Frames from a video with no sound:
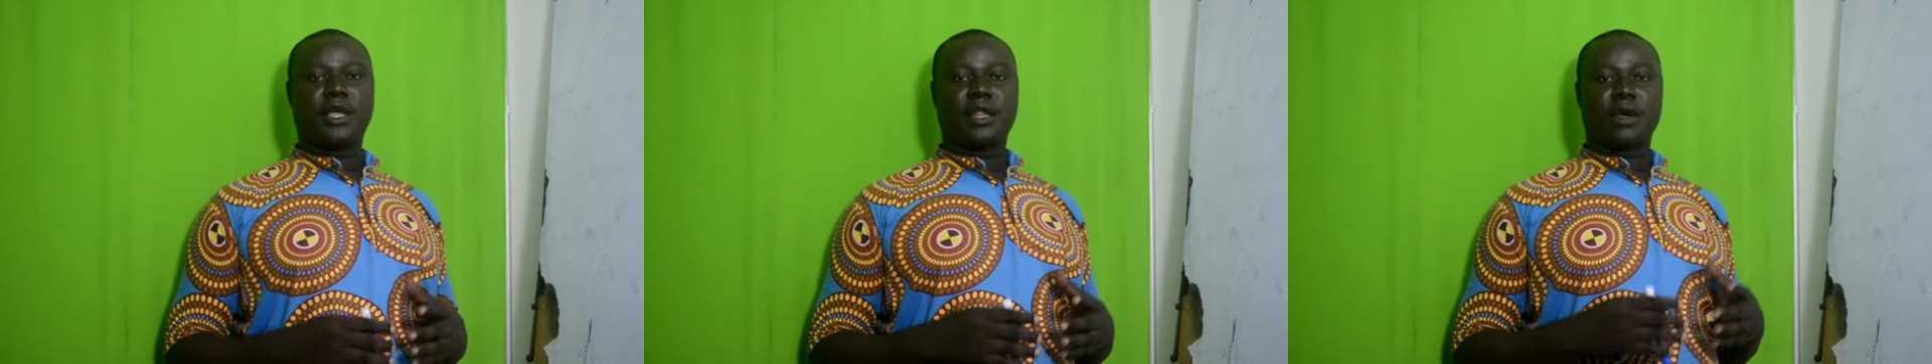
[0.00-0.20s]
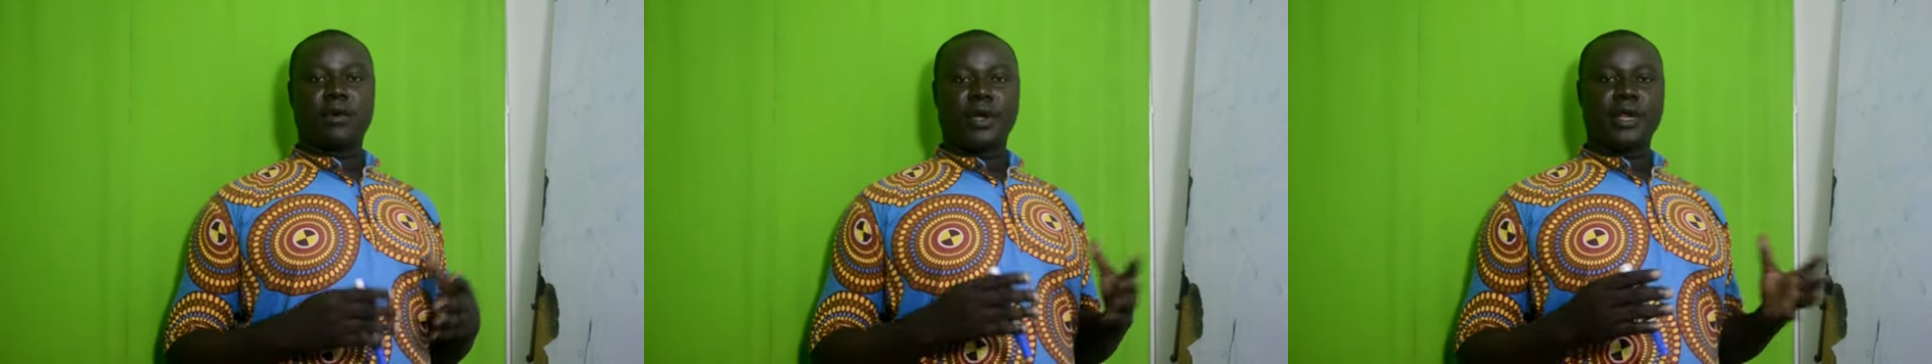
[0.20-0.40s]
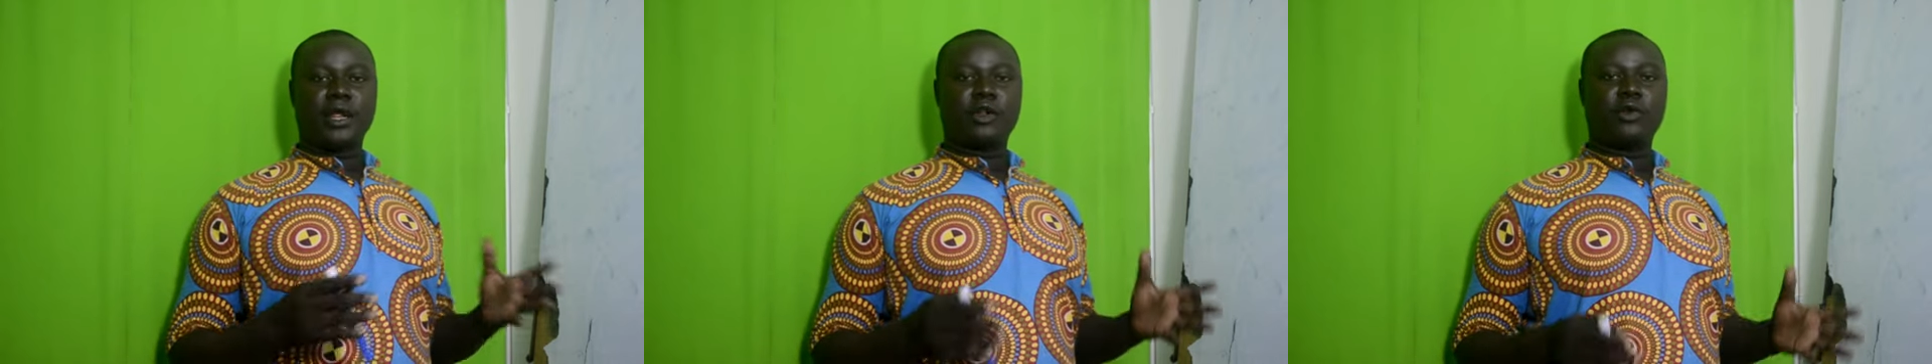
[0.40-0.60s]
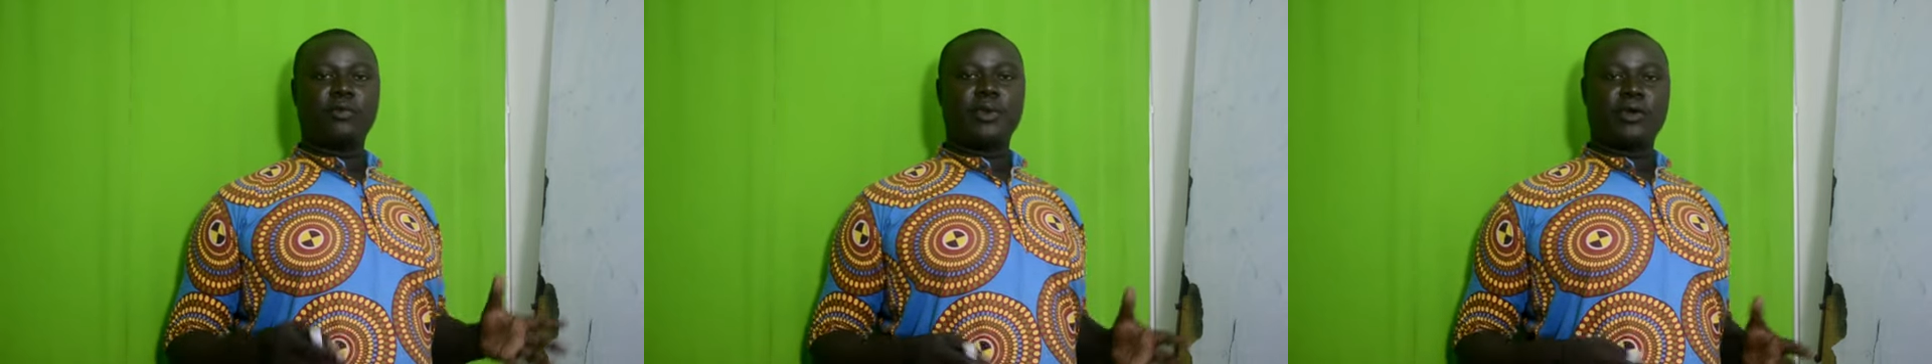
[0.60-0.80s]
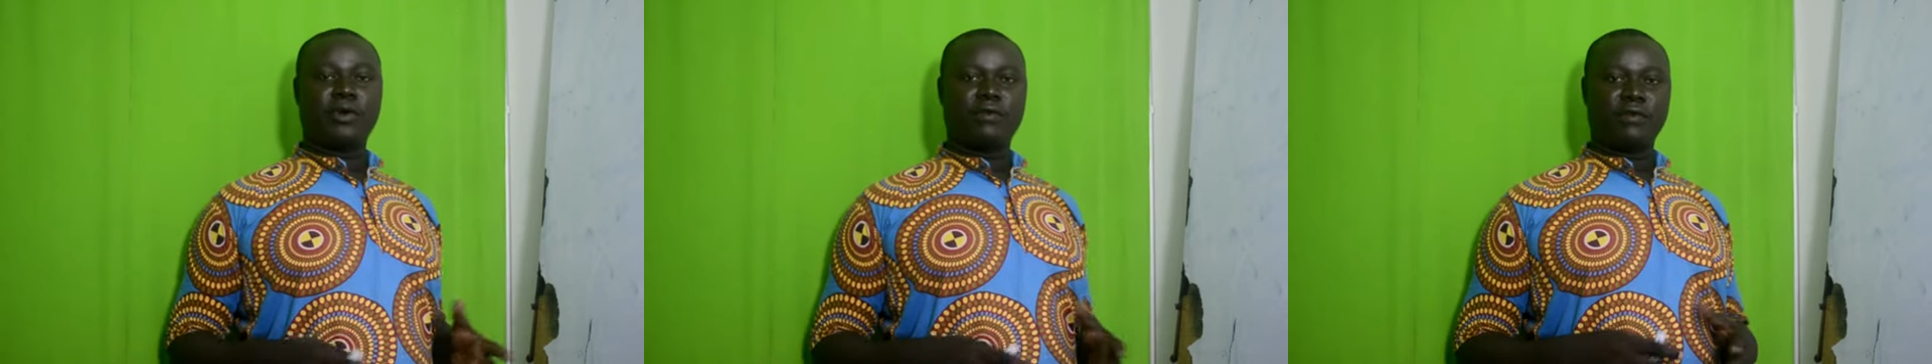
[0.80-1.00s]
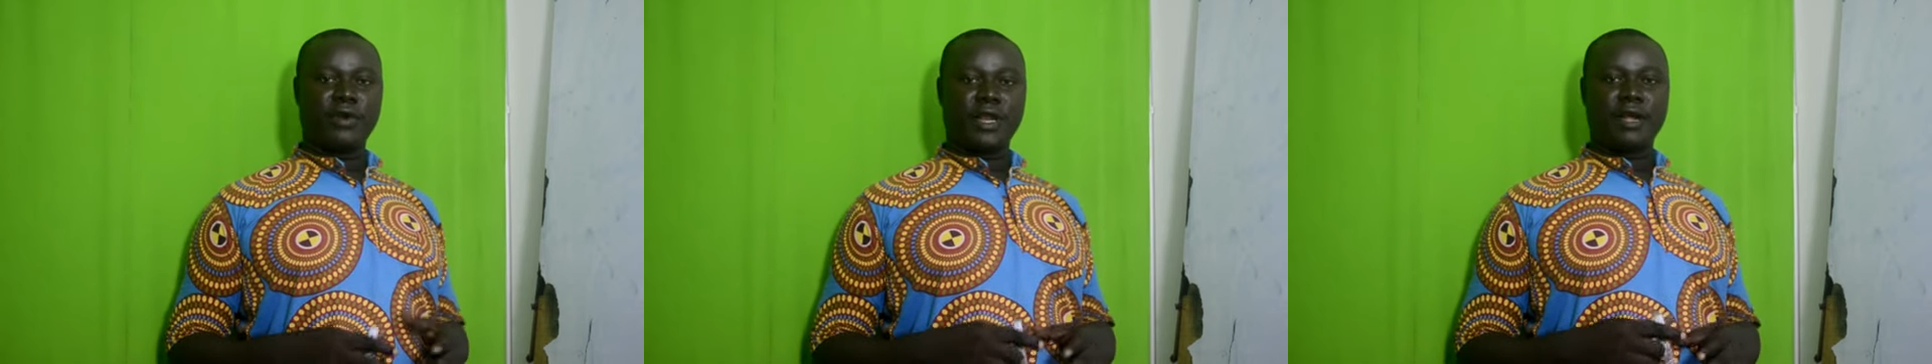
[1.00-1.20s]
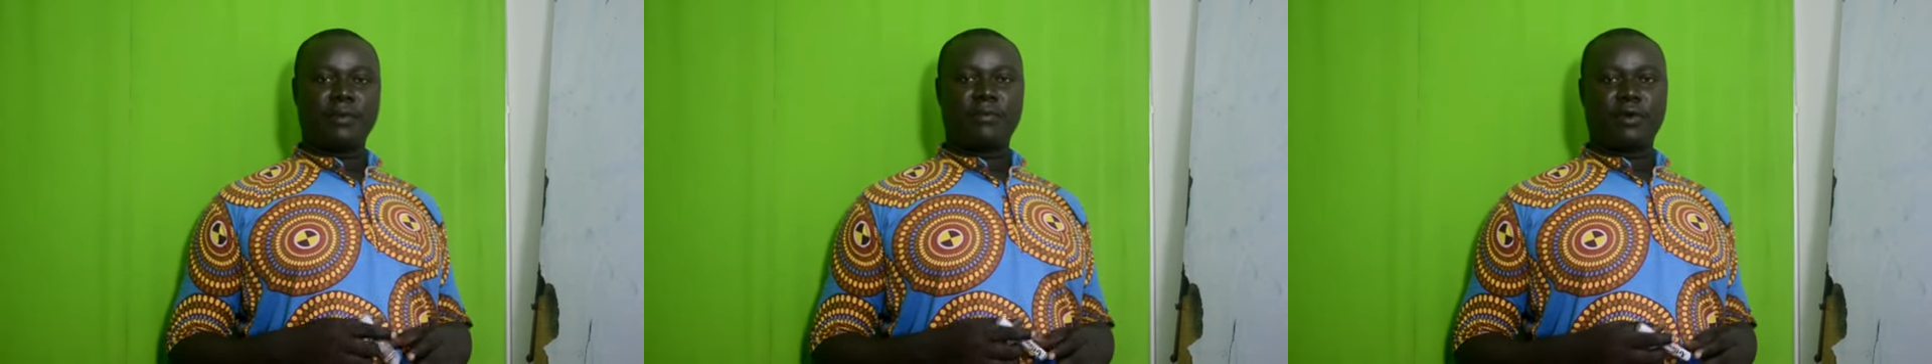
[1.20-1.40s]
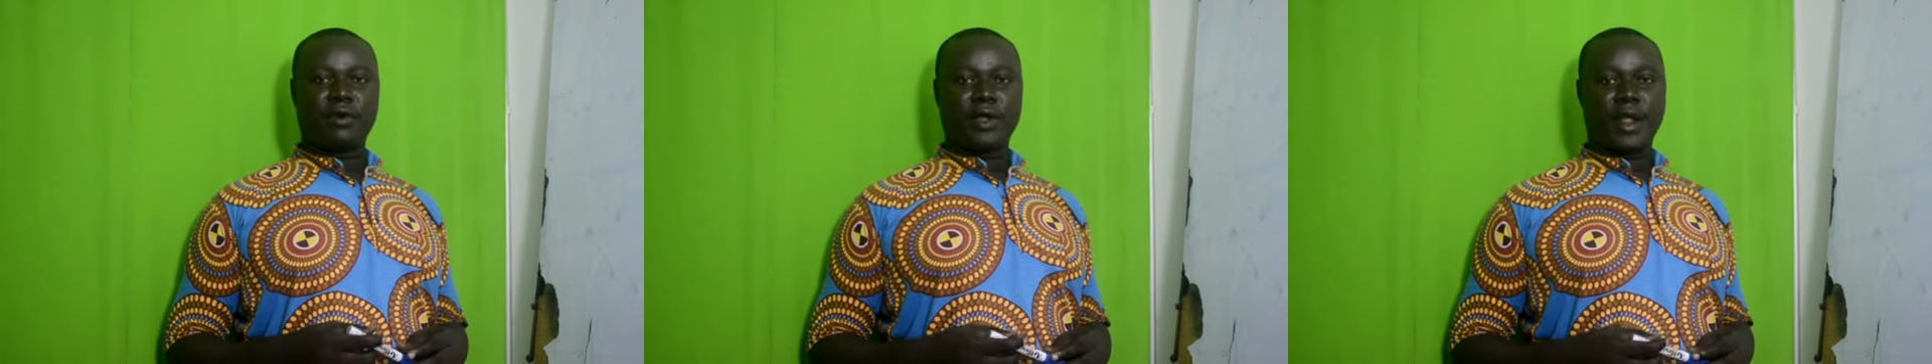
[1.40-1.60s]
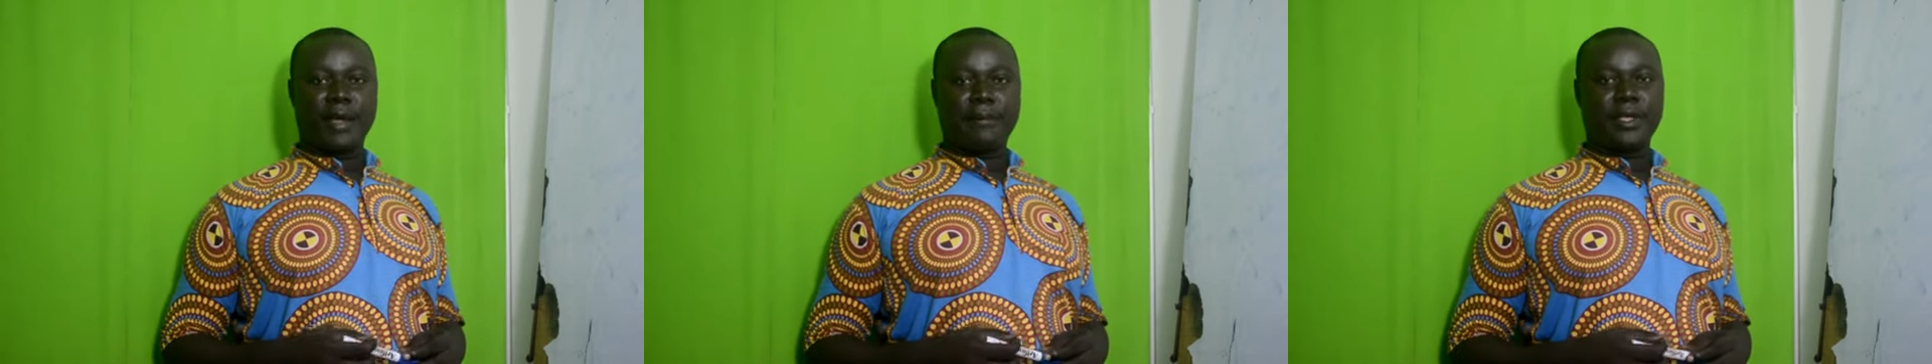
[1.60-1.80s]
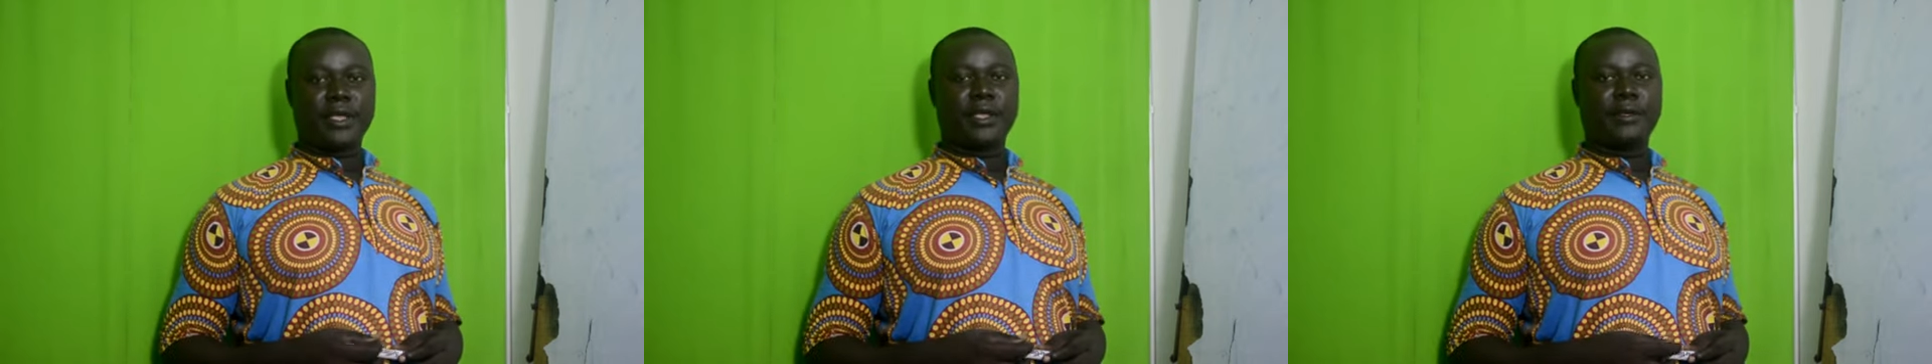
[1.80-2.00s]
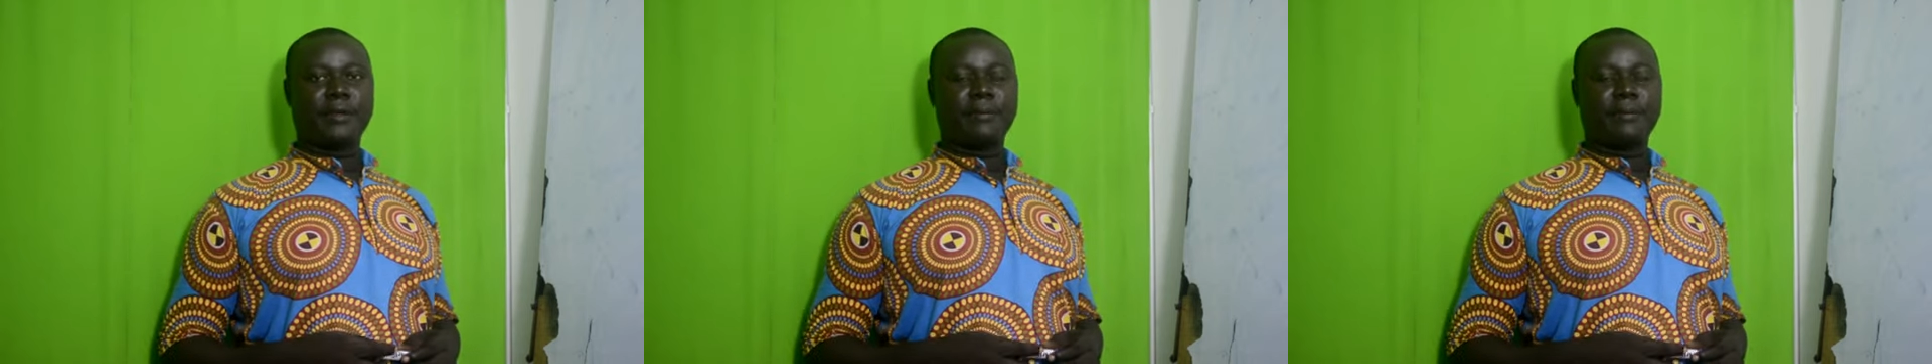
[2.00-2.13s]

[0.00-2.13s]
in a wider topic of linear programming.